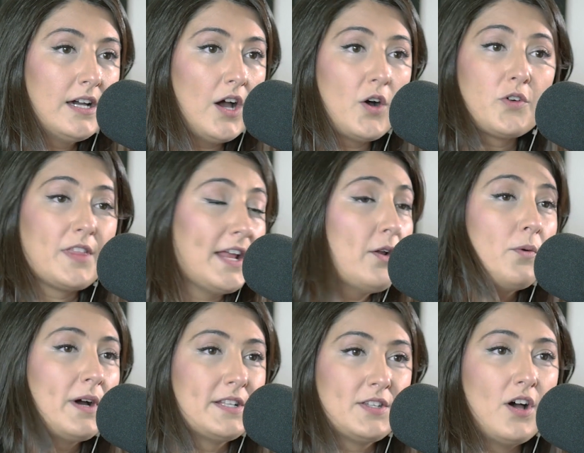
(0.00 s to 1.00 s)
Oh, they don't
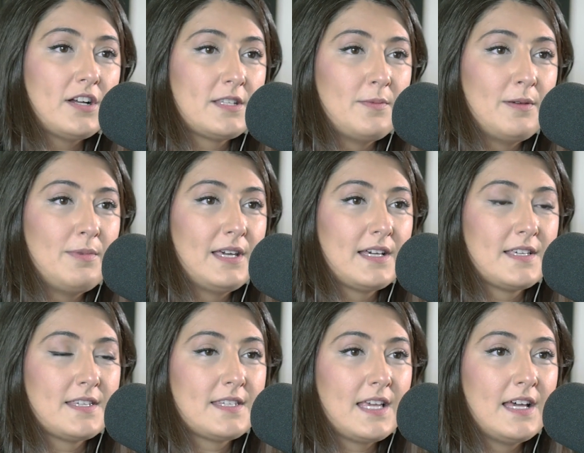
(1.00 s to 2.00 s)
want to talk to me
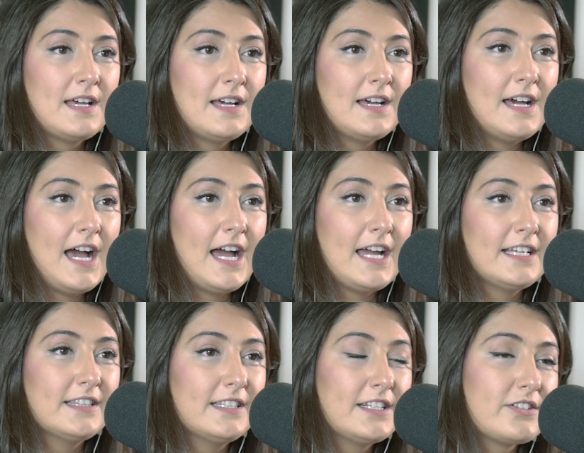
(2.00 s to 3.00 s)
because I
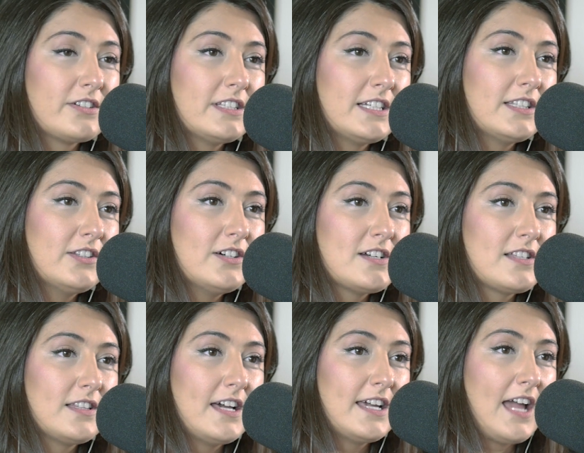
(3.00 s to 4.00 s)
literally look
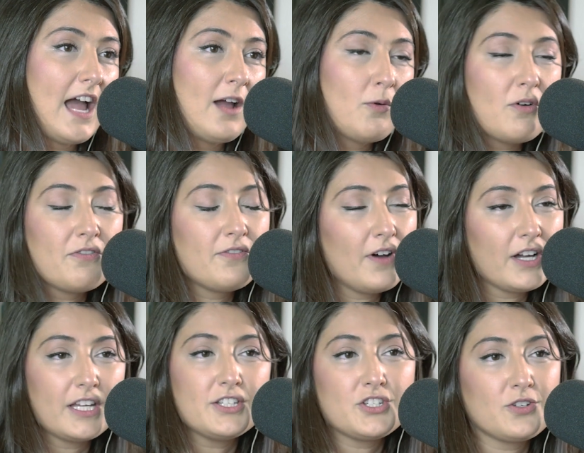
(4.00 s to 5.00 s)
like I will
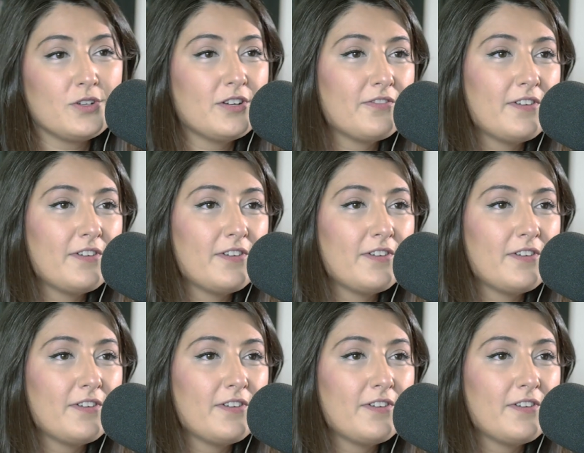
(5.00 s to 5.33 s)
fucking chew your